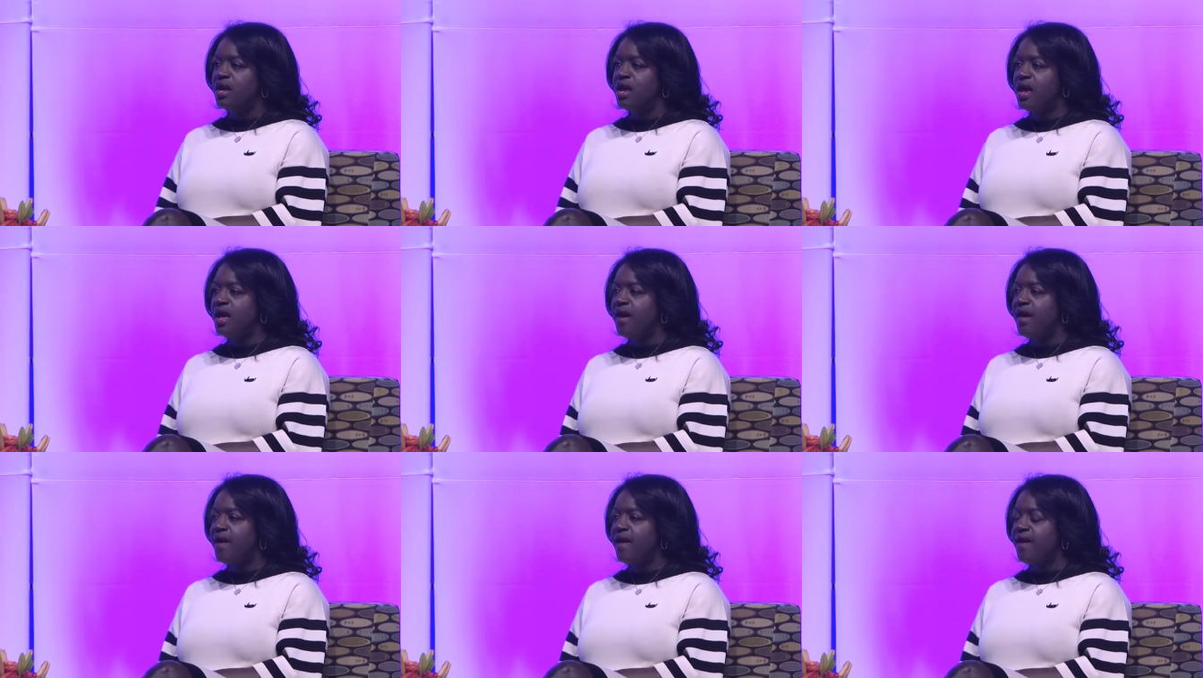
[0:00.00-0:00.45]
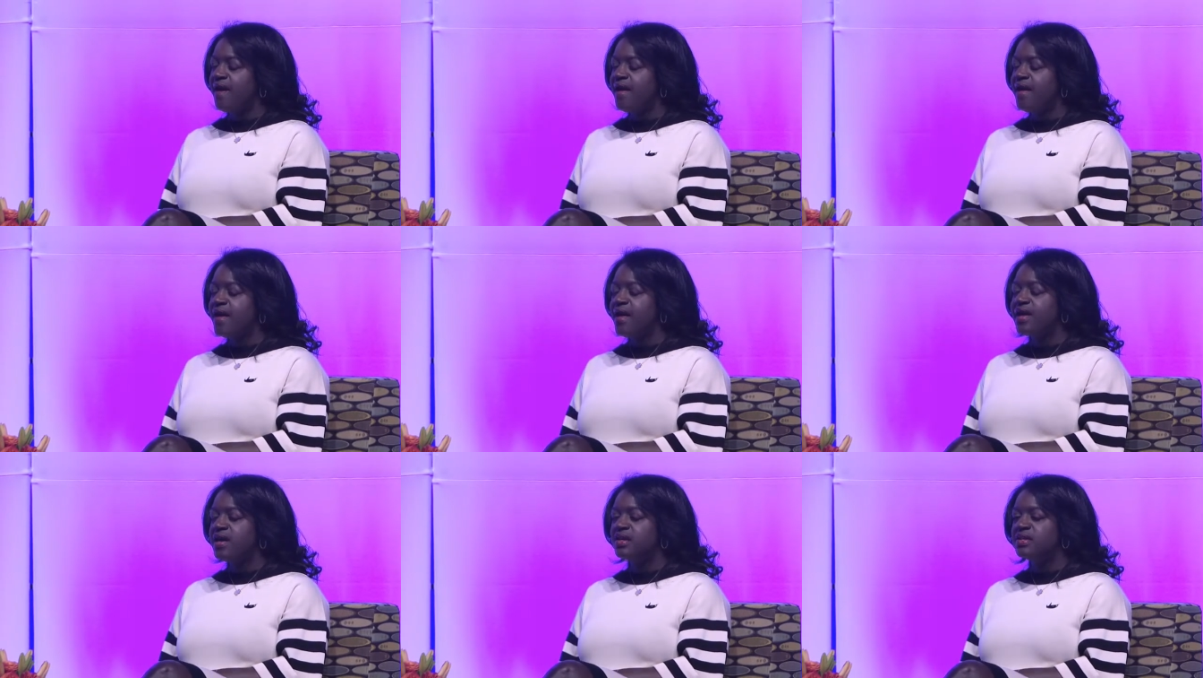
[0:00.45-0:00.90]
Uh,
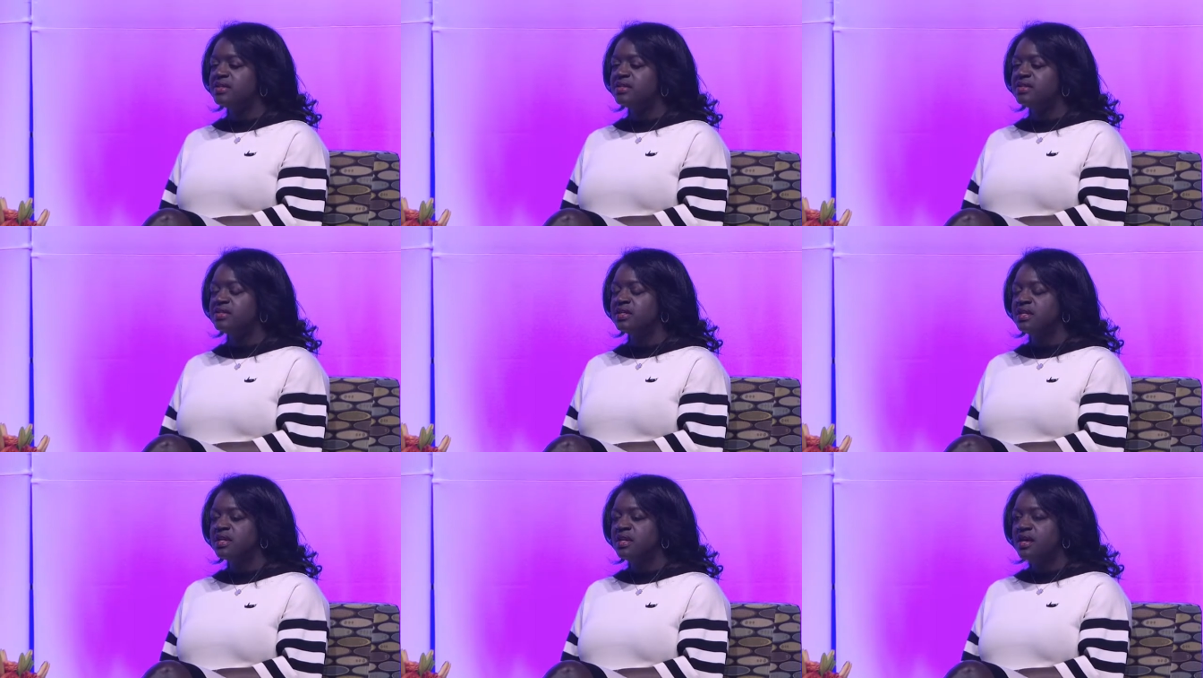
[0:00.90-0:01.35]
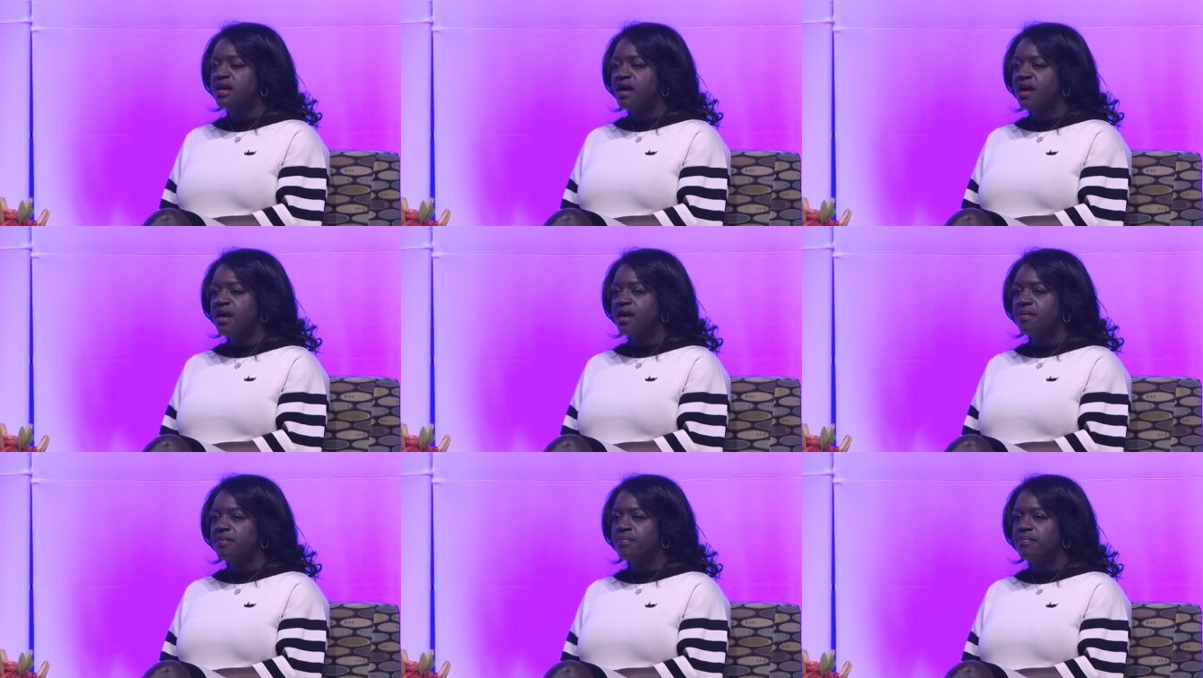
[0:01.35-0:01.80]
and,
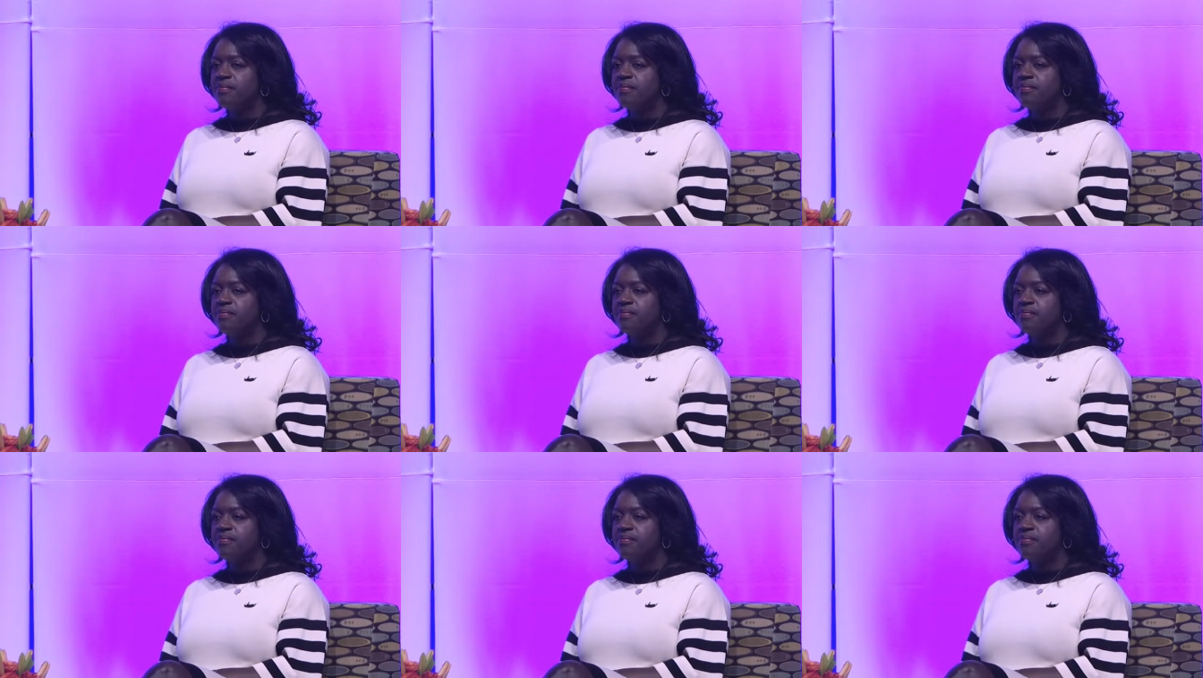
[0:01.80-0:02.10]
um,